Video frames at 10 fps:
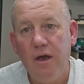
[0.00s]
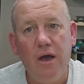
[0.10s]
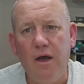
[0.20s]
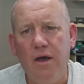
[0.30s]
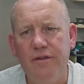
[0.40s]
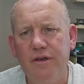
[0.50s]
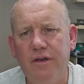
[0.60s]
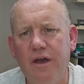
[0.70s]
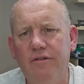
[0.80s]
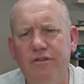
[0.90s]
I think
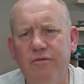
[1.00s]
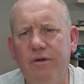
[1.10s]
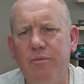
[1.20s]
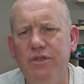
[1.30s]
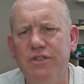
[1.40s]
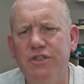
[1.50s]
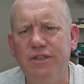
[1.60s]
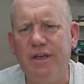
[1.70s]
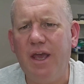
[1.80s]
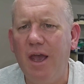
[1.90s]
I have to reposition
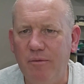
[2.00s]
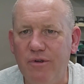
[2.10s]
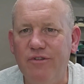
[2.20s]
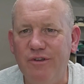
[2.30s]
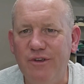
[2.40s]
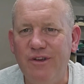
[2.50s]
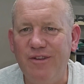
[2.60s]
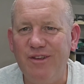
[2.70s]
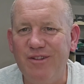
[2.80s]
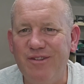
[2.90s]
the camera so you
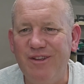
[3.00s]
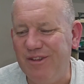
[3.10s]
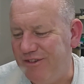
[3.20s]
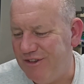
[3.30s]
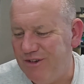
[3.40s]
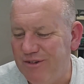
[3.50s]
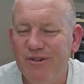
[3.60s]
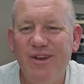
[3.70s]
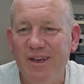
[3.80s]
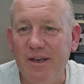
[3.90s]
guys can see this too.
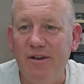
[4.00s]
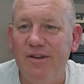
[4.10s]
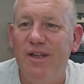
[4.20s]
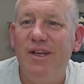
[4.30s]
Hang on.